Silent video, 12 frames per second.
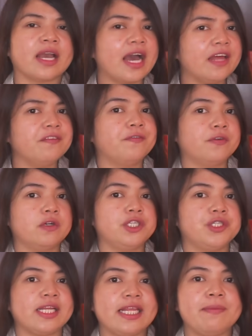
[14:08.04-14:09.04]

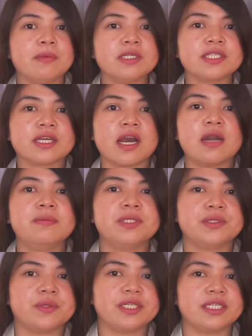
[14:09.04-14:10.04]
Unfortunately, most carb
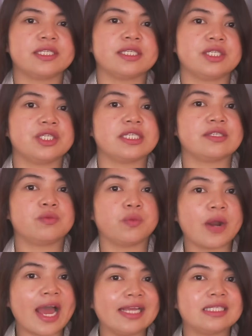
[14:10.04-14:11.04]
sources such as
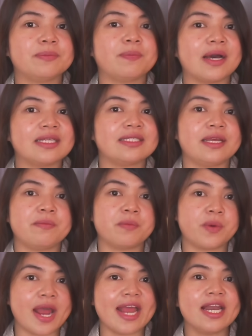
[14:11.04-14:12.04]
rice, pasta and
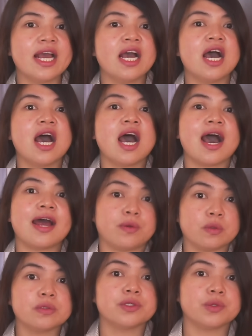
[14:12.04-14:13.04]
bread are
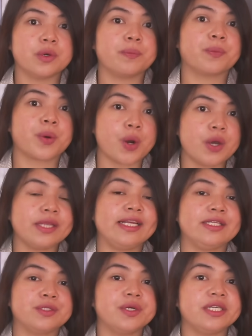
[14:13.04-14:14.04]
also
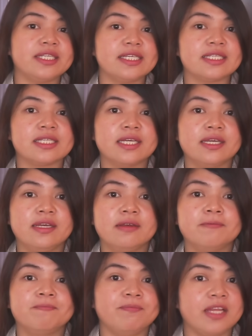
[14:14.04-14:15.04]
protein sources.
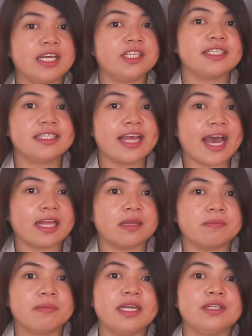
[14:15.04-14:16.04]
Not just
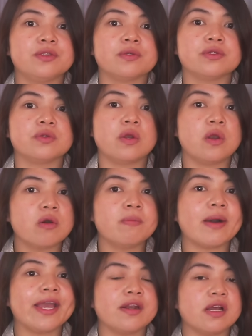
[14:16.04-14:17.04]
that, but it's also low
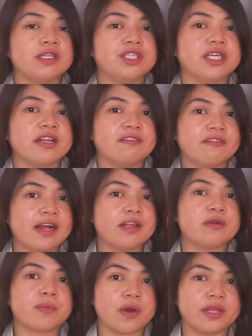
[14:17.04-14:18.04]
biological
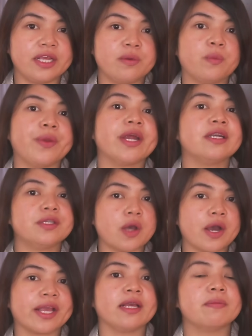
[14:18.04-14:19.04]
value protein we are
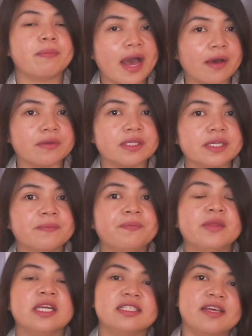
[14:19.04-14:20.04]
talking about,
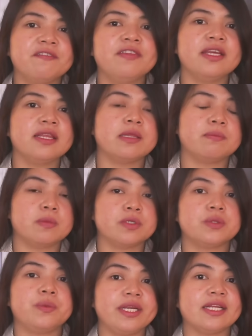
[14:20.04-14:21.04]
something that
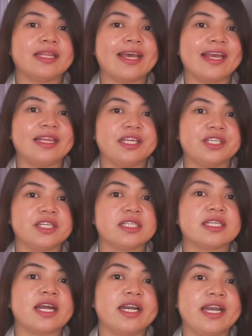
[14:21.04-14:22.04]
most renal
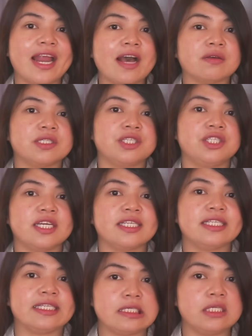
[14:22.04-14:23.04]
dietitians are now
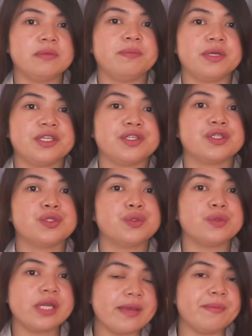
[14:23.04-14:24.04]
suggesting kidney patients
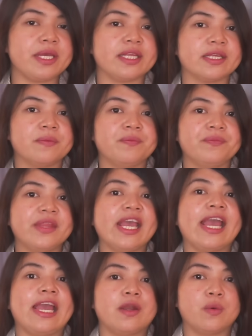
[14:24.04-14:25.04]
to limit.
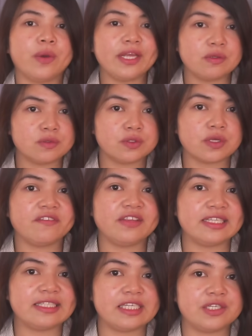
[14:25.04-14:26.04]
And a way to solve
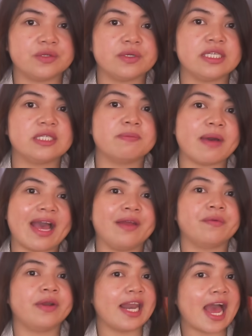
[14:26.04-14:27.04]
this issue is by
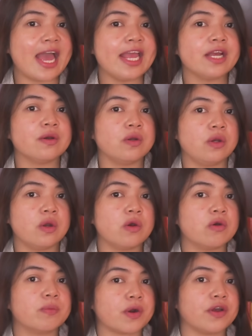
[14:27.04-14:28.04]
relying on
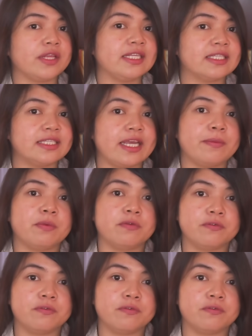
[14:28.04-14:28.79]
low protein staple